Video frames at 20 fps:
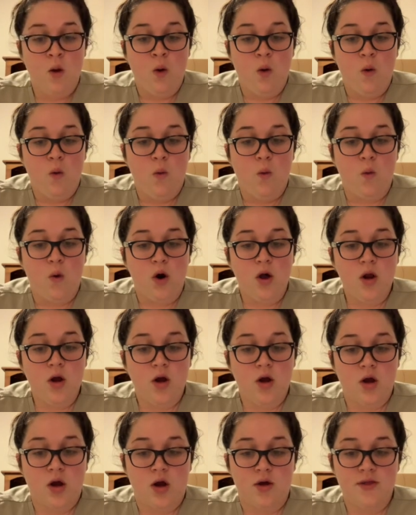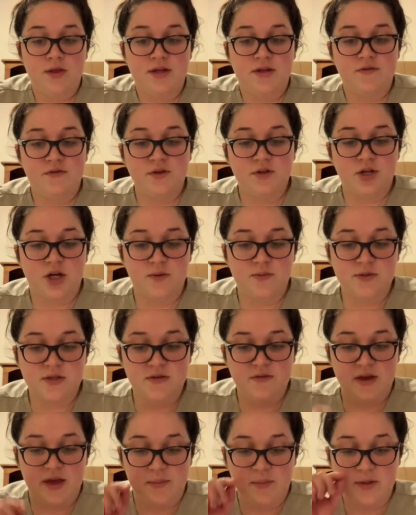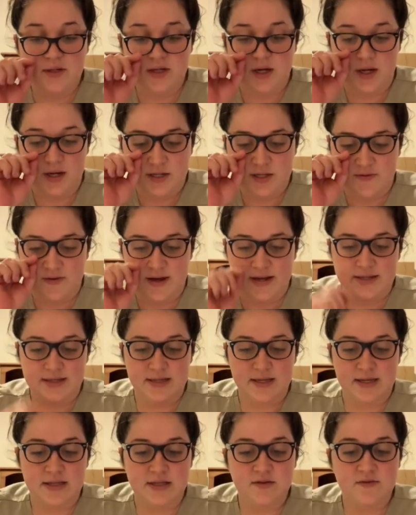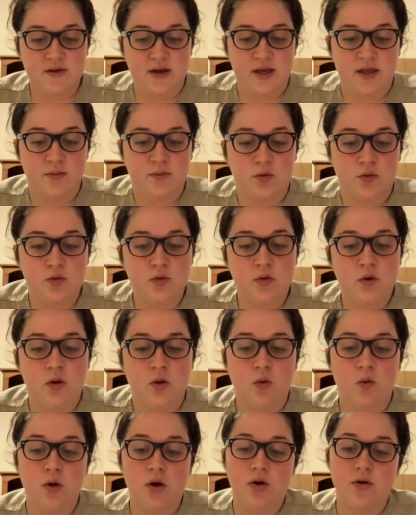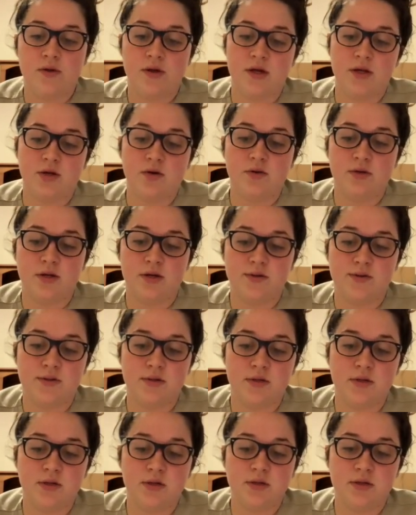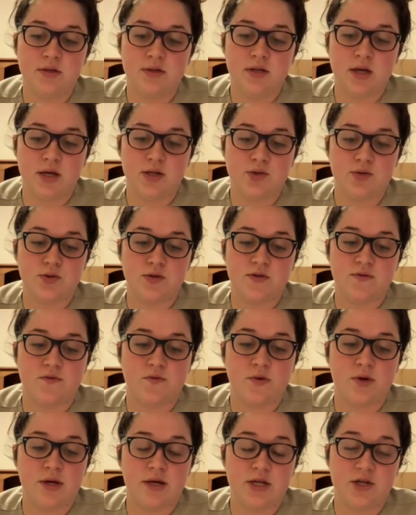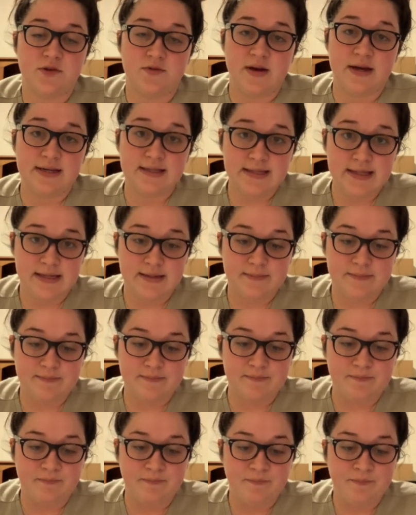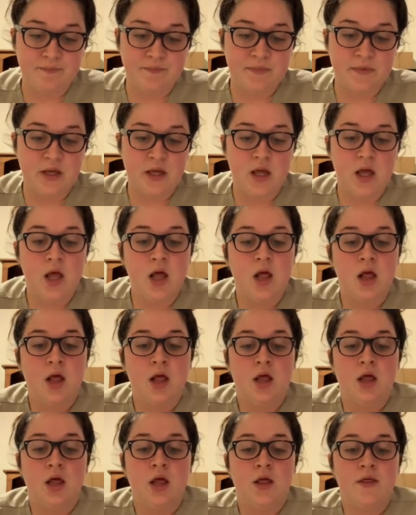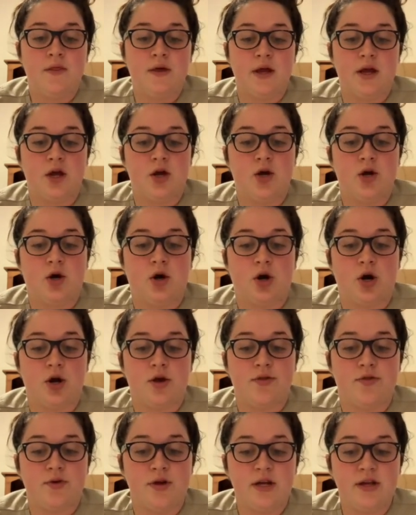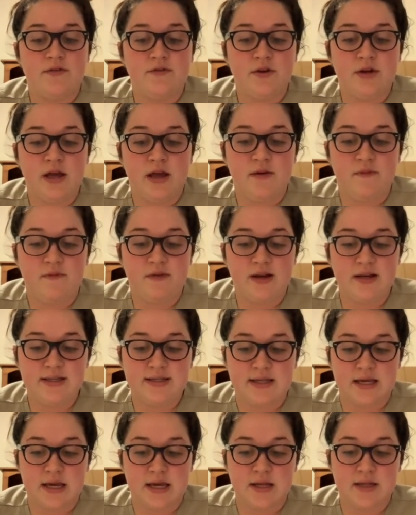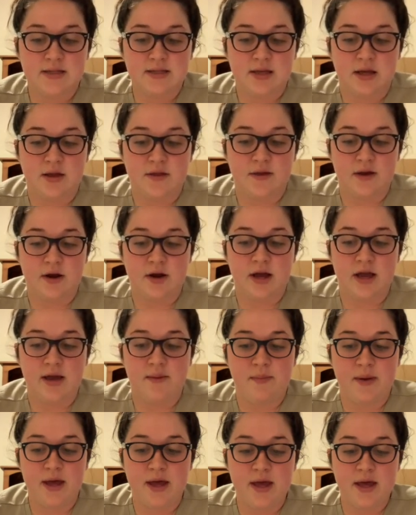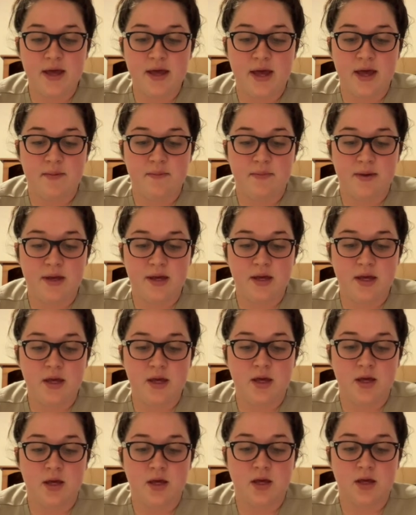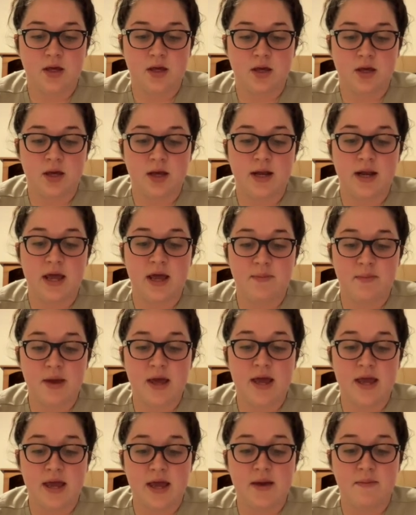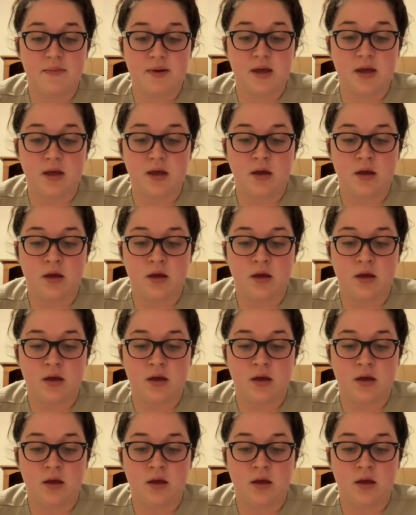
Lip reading: What are all the different types of hepatitis vaccines available? What are the adult dosing schedules for each vaccine? There are 3 different Hep vaccines. There are Hep A, Hep B, and Hep A and B.